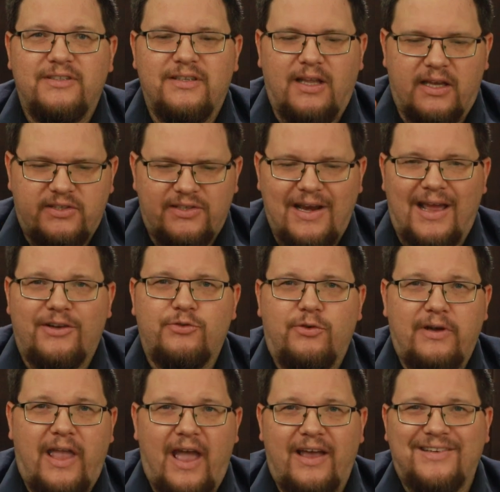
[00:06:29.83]
less
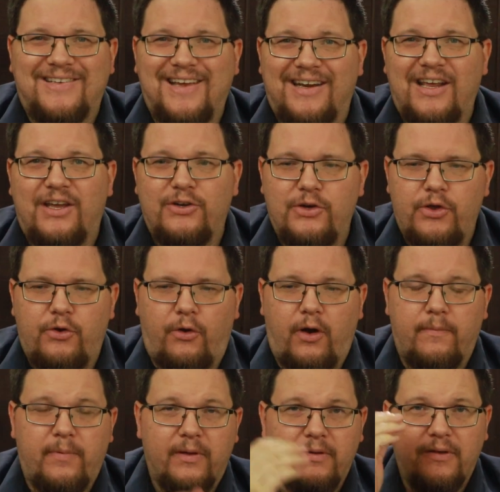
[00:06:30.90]
natural gas getting into
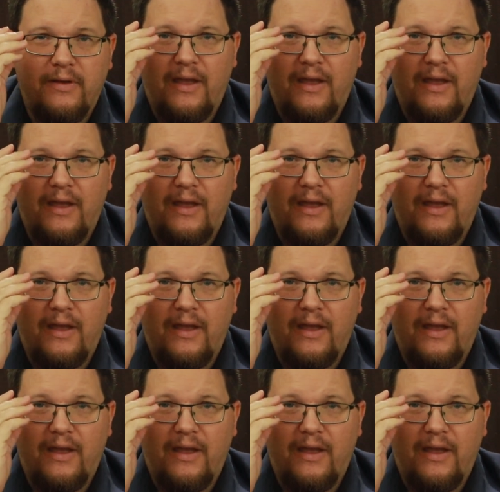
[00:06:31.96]
Europe.